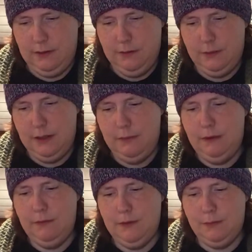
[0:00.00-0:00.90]
what I
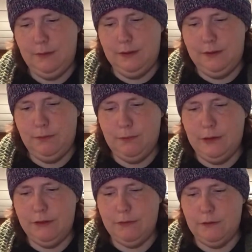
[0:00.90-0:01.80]
went with was
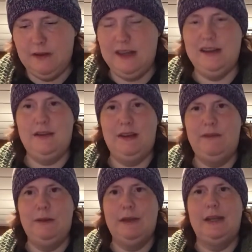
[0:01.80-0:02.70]
1 through 10 because I
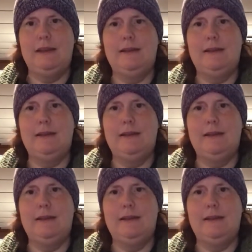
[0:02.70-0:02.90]
feel like